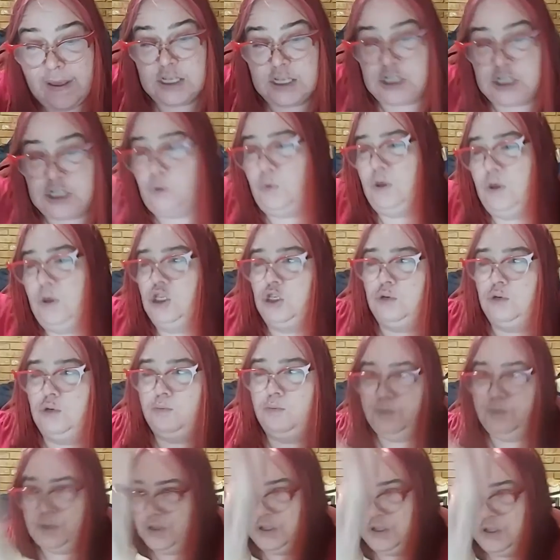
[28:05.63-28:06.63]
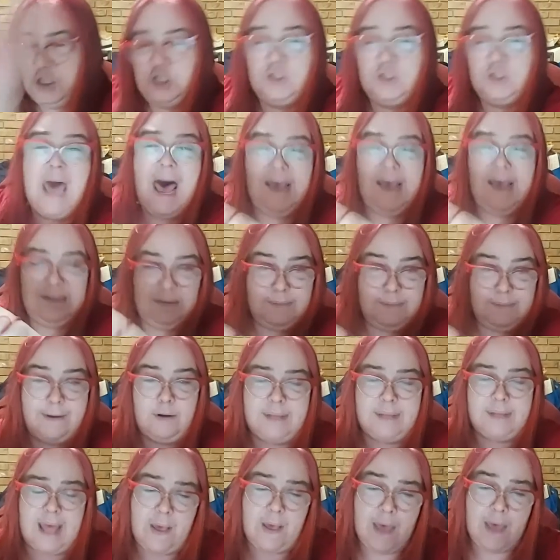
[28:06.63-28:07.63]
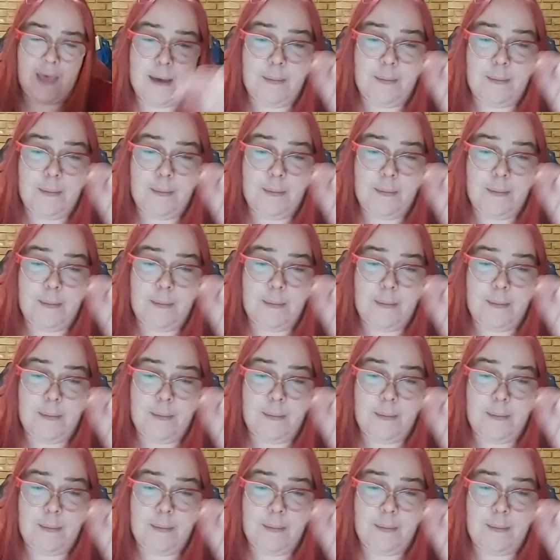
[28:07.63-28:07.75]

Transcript: to we'll do 2000 blah blah blah